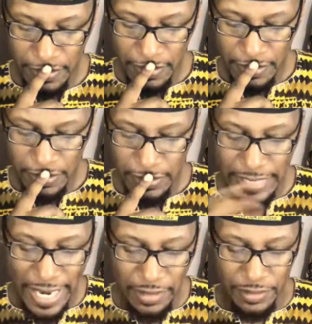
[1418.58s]

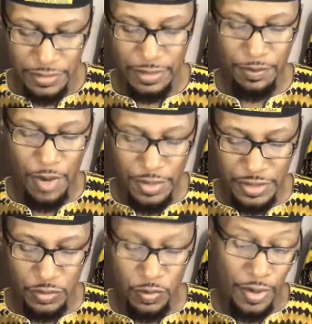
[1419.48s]
sailors and
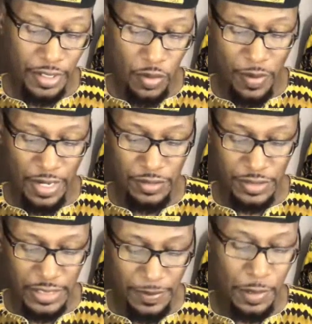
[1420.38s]
merchants working away on
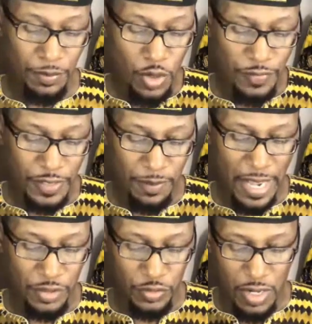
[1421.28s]
ships and moving
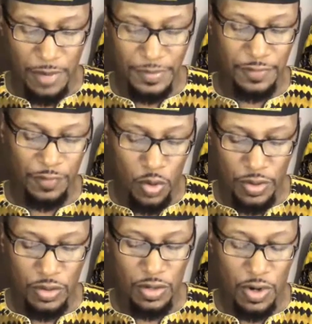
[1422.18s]
about drums of
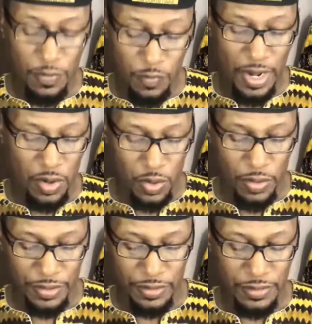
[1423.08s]
whale
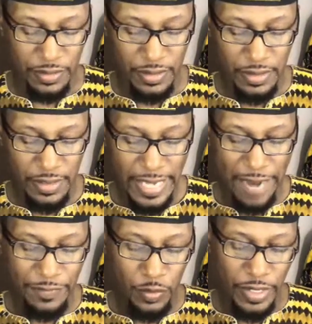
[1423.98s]
oil.
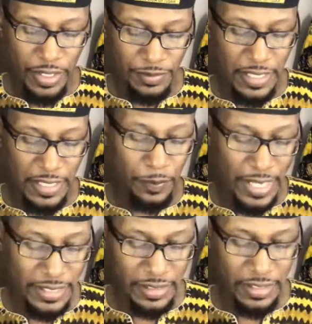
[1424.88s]
After Williams left
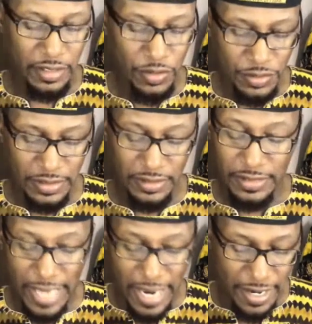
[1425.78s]
Pleasant in the Hoosey's
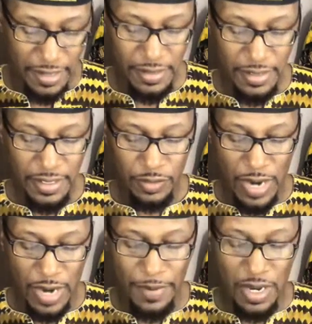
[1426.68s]
care,
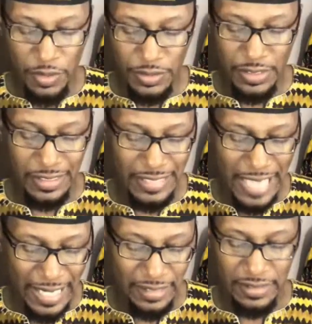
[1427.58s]
Grandma Hoosey
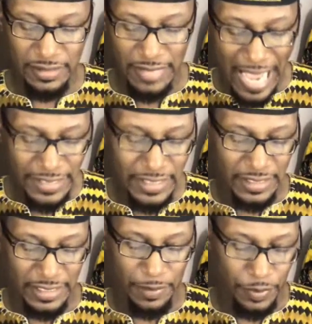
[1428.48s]
decided not to
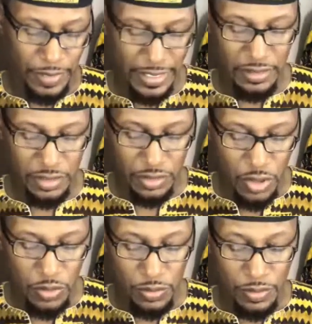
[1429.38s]
send Pleasant to
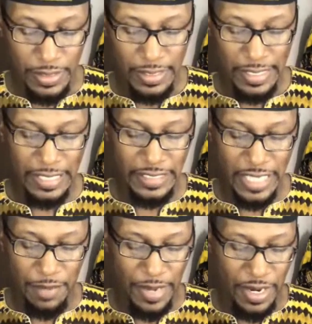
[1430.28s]
school and
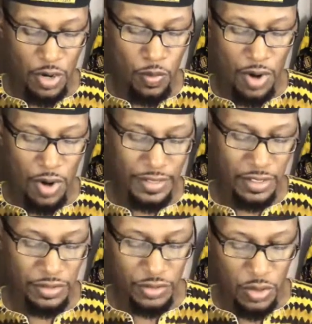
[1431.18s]
instead made her work in
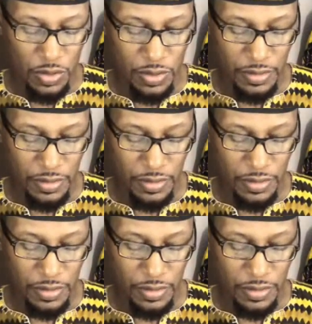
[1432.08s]
her store.